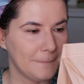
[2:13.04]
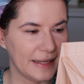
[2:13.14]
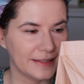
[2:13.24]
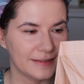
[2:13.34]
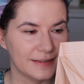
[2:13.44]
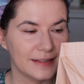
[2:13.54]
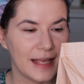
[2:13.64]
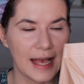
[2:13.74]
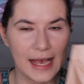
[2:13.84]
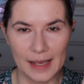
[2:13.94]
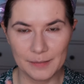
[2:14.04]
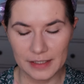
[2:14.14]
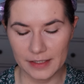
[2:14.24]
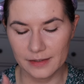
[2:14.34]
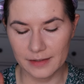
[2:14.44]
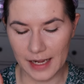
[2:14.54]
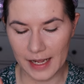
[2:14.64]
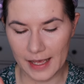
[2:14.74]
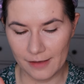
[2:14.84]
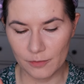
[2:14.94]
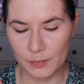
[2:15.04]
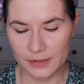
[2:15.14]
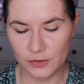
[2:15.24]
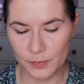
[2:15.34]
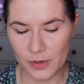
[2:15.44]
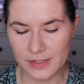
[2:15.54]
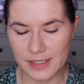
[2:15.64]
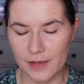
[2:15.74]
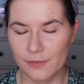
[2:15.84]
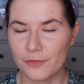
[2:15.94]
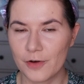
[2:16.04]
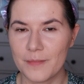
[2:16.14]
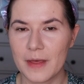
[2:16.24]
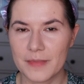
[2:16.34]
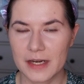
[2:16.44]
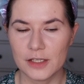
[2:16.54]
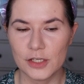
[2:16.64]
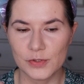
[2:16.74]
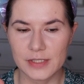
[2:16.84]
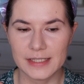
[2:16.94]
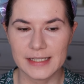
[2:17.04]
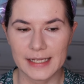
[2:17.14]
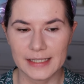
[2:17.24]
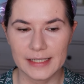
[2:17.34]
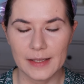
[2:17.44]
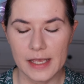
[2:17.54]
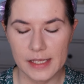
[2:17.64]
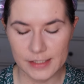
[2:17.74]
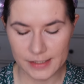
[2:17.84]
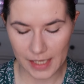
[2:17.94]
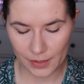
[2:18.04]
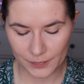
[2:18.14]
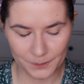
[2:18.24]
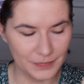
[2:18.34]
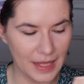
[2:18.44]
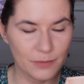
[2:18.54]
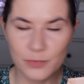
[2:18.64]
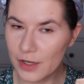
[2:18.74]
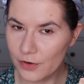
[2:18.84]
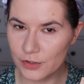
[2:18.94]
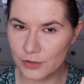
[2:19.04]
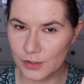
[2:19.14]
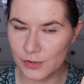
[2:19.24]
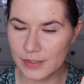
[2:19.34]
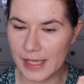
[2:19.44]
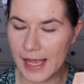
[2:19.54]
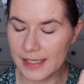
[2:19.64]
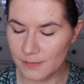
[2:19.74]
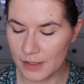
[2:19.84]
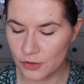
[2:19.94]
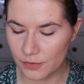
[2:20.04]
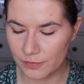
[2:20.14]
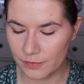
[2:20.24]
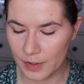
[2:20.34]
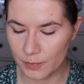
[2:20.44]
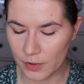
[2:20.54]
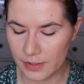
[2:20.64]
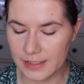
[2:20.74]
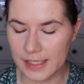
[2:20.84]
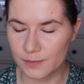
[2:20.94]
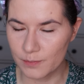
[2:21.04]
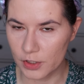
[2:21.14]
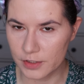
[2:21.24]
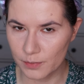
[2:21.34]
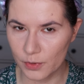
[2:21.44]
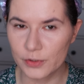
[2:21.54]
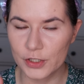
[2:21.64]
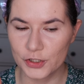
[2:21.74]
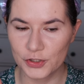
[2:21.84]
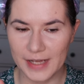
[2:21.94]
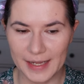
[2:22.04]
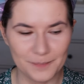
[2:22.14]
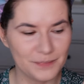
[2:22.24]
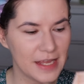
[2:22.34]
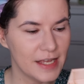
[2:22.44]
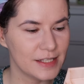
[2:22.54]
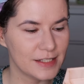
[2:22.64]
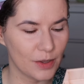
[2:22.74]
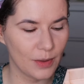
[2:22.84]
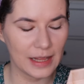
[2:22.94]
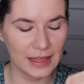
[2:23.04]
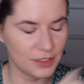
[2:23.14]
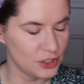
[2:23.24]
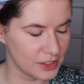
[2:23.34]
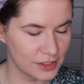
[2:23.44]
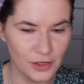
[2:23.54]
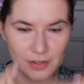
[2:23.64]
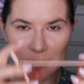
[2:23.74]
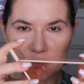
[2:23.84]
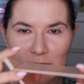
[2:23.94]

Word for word: But I'm here. I have plenty of products from them that I use daily. So we are going to use as much of their product as possible today. So let's just start.